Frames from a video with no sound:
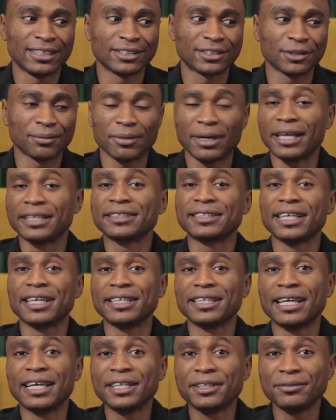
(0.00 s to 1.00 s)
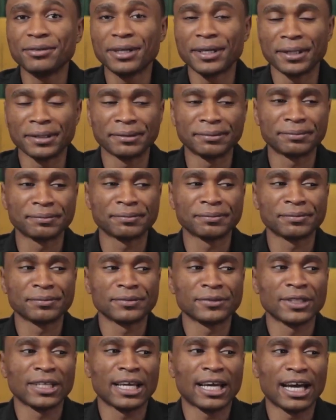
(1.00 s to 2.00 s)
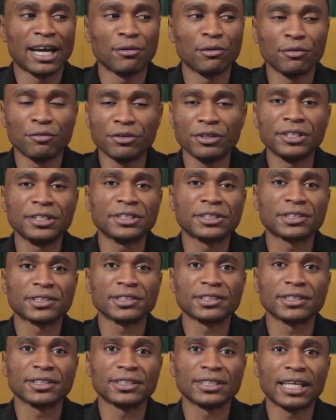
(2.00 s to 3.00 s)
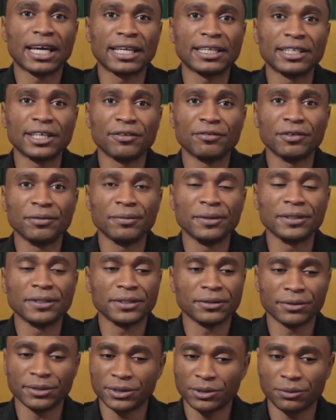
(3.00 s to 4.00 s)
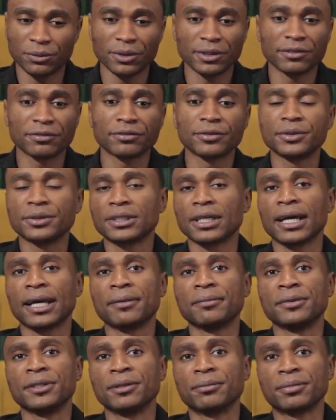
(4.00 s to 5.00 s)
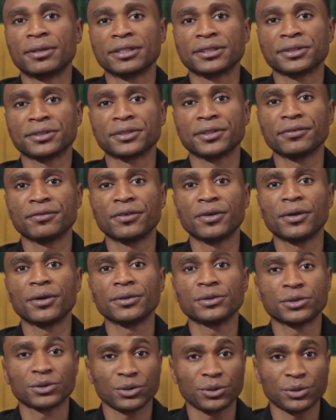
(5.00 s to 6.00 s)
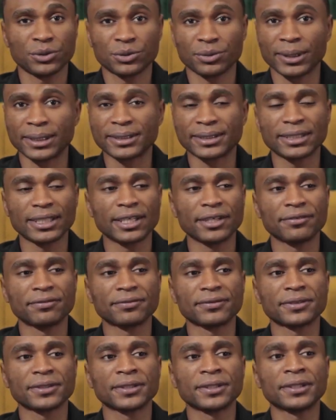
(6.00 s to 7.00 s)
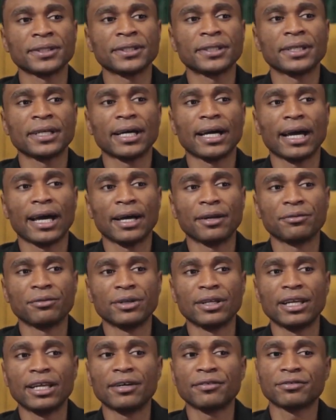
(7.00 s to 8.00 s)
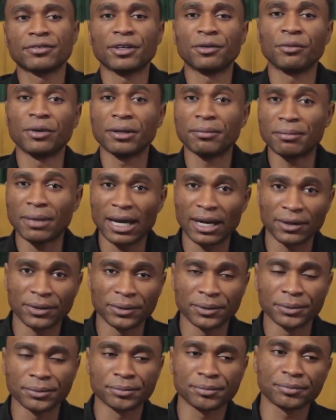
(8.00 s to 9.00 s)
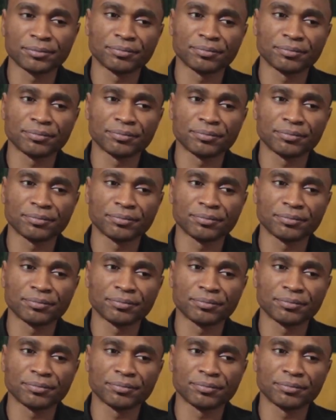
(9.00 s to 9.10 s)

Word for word: So, but I said, yeah, anyway, I will finish. That day of the meeting was a wonderful time in the presence of God. Souls were saved, and we left and went back home.